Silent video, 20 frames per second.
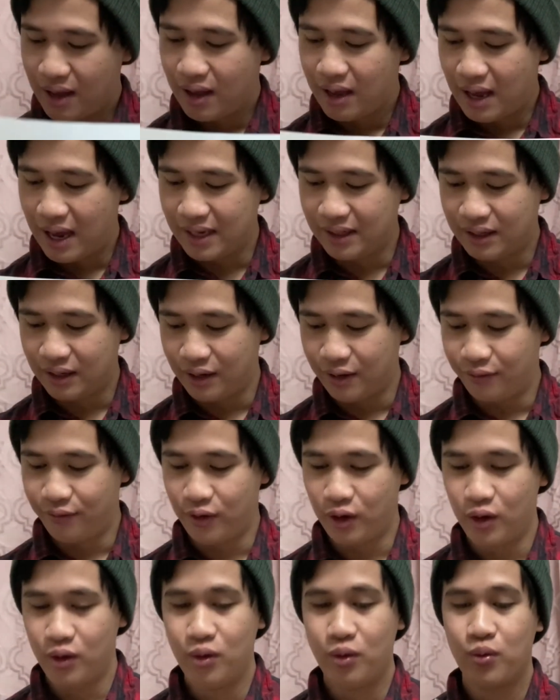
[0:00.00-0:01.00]
as a
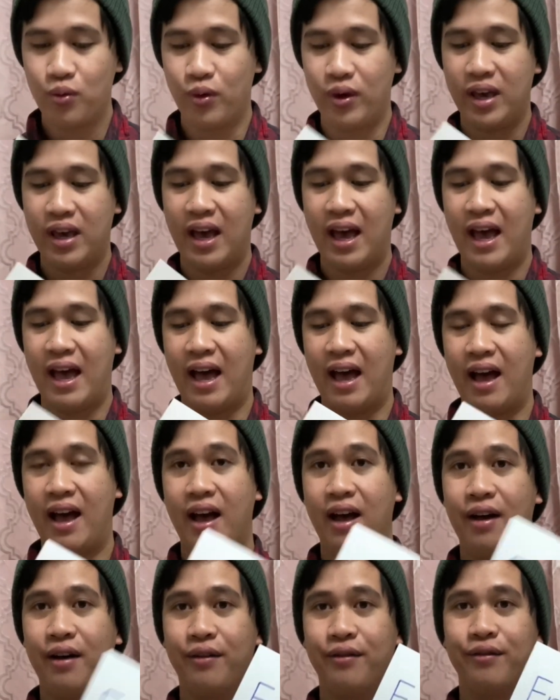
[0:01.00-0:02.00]
review, we
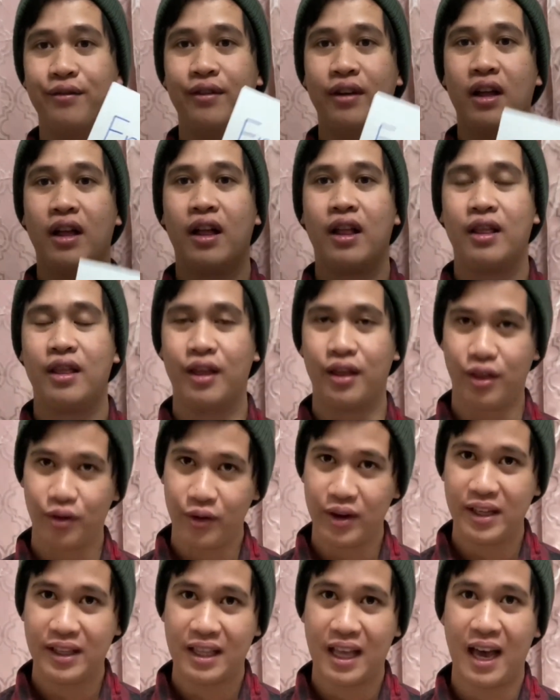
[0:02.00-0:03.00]
have the
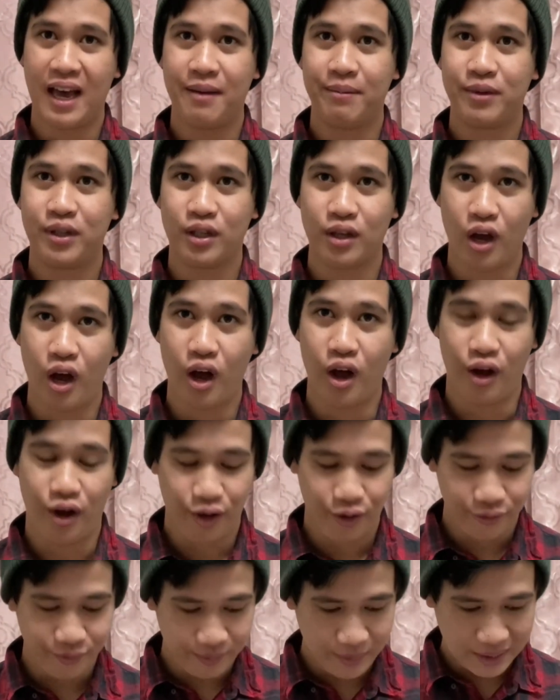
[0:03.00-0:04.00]
three types
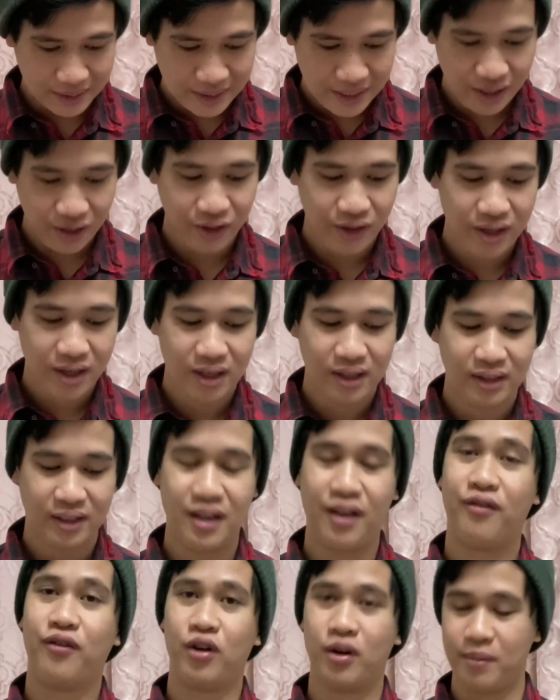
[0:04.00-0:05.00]
of material
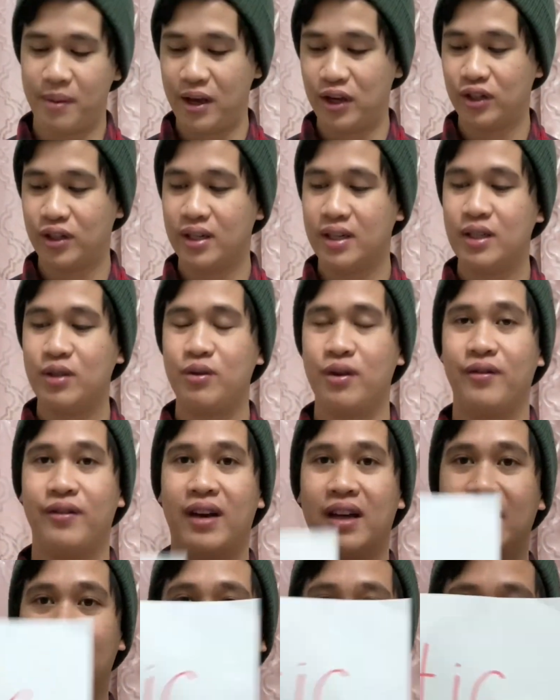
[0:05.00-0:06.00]
deformations. We've
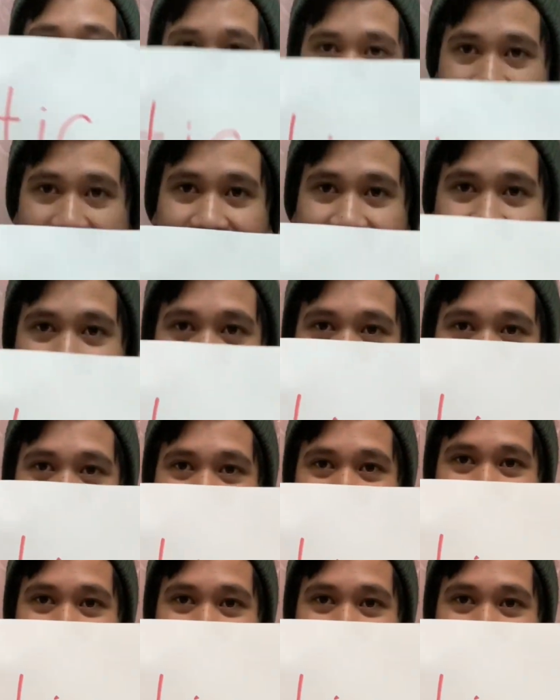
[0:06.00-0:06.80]
got elastic,